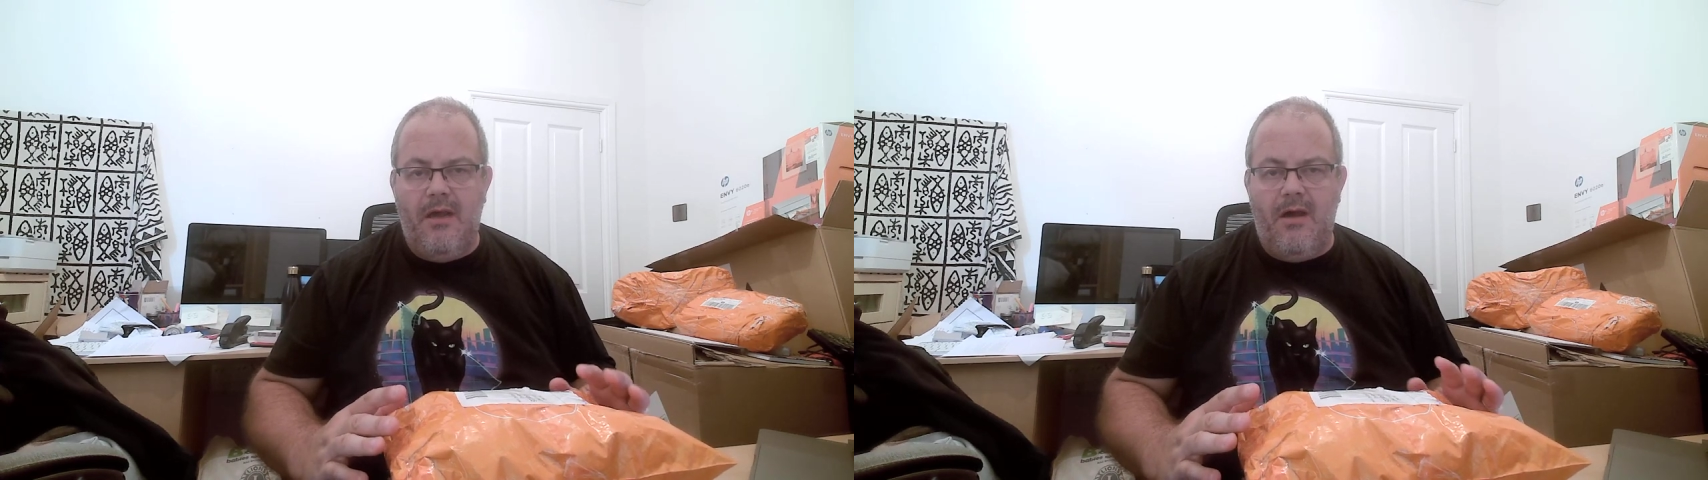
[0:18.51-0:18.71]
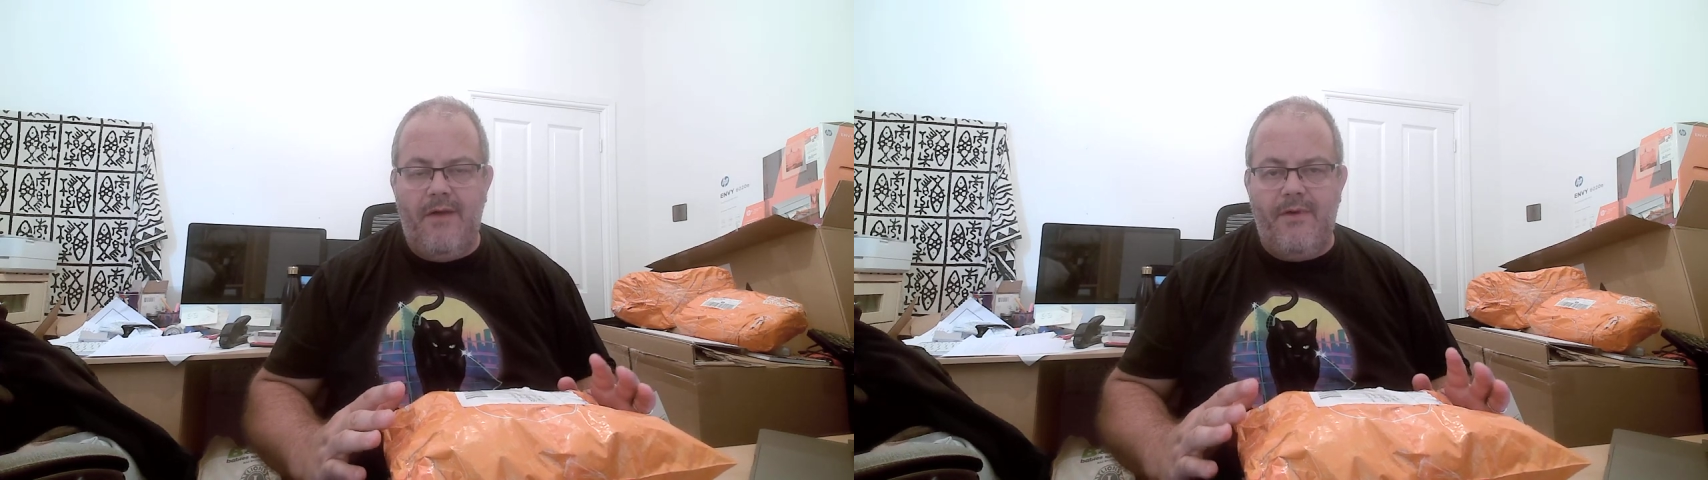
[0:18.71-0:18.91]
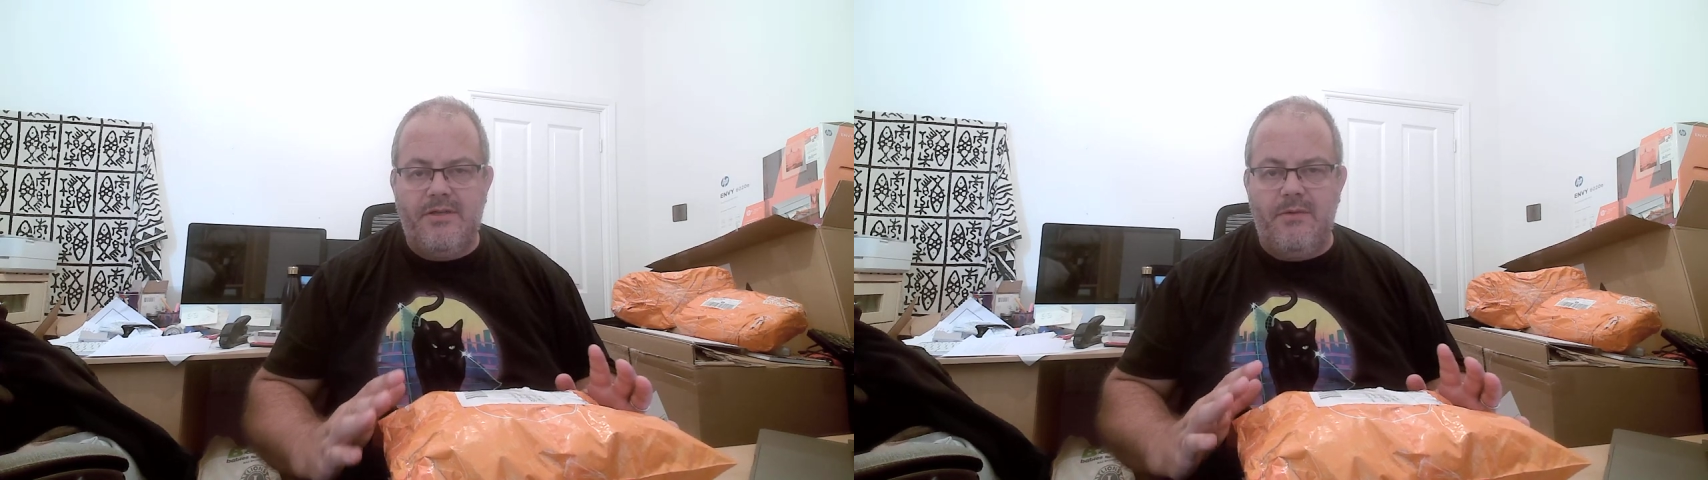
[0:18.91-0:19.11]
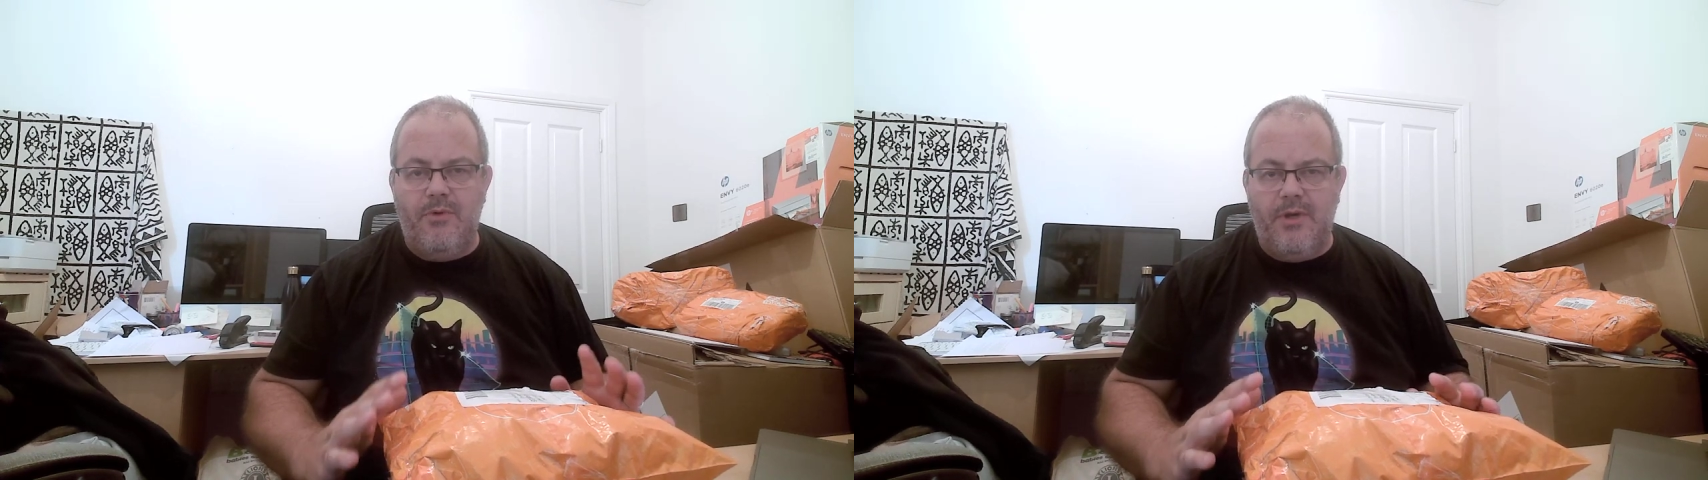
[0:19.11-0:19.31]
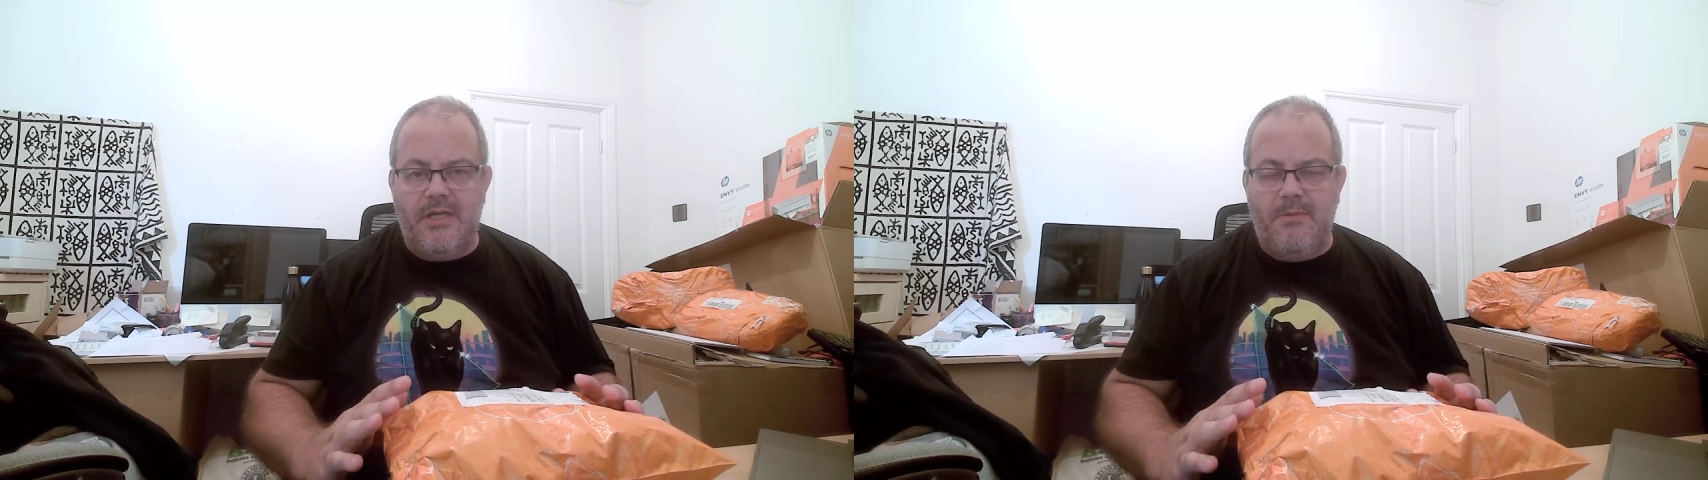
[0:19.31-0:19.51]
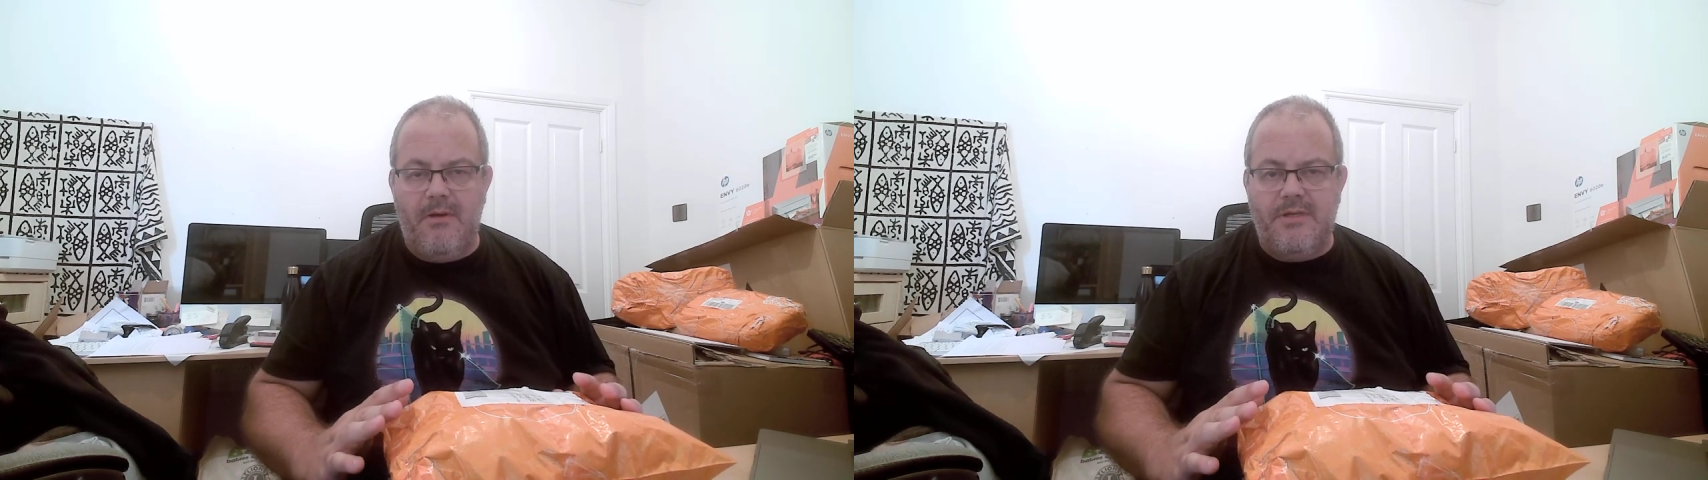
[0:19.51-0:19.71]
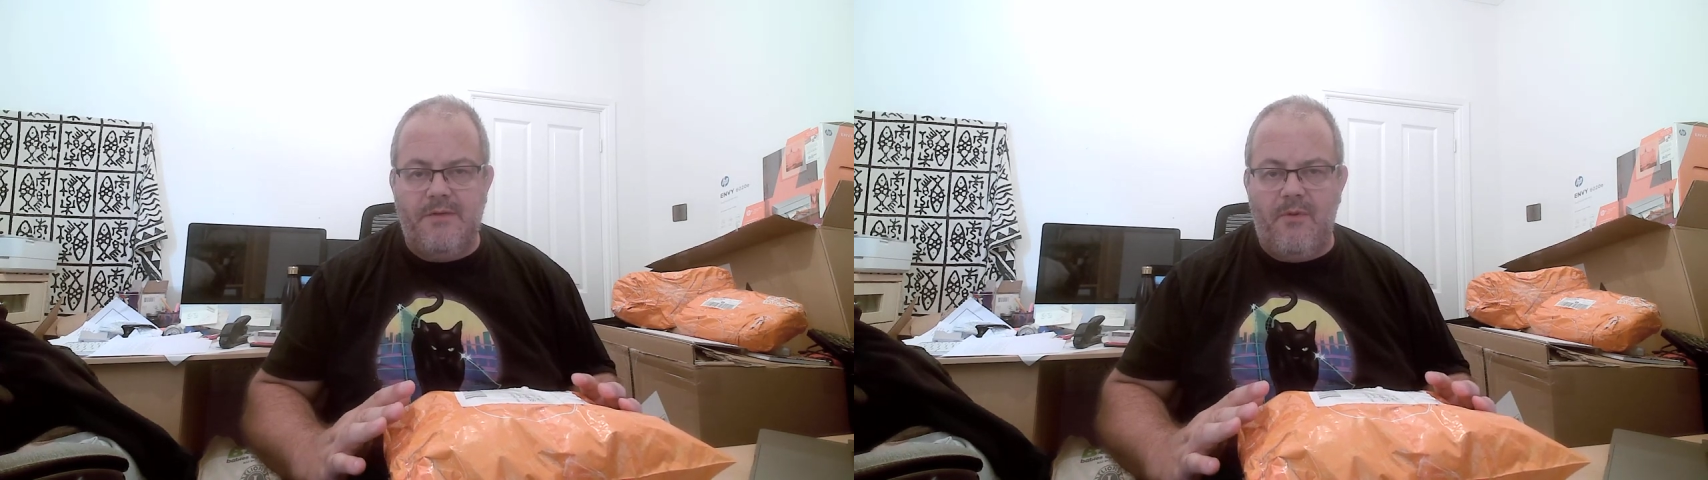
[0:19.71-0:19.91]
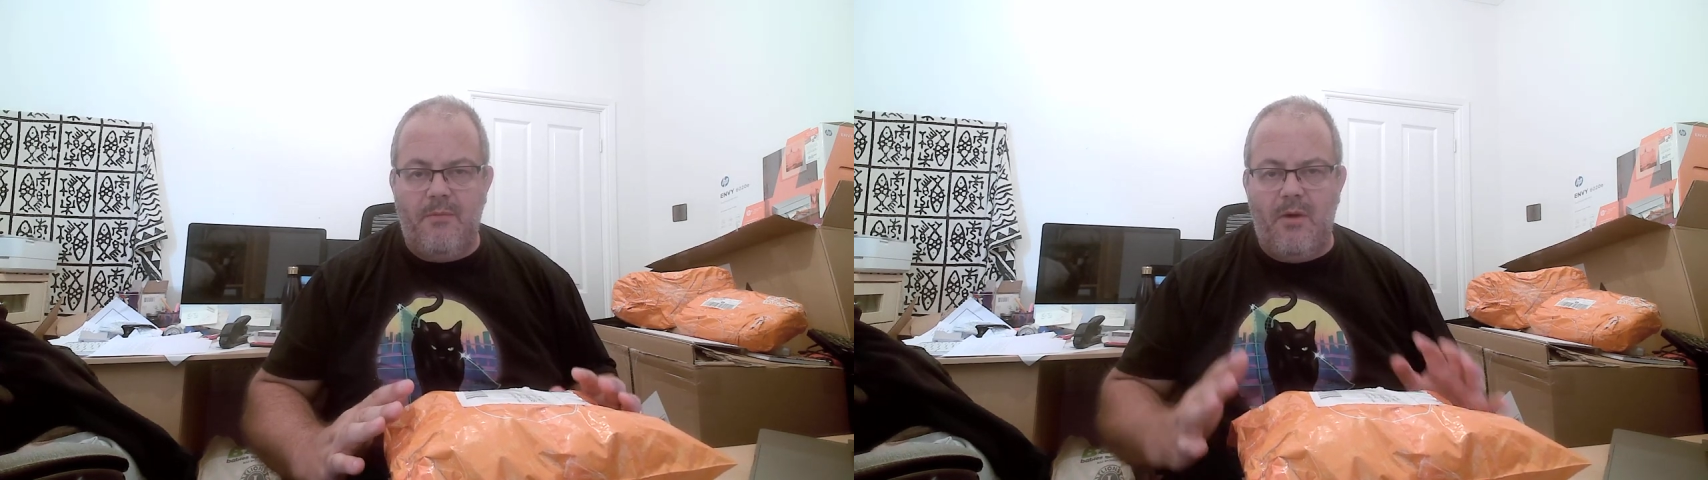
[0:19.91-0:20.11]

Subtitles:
I've had some good experiences from it.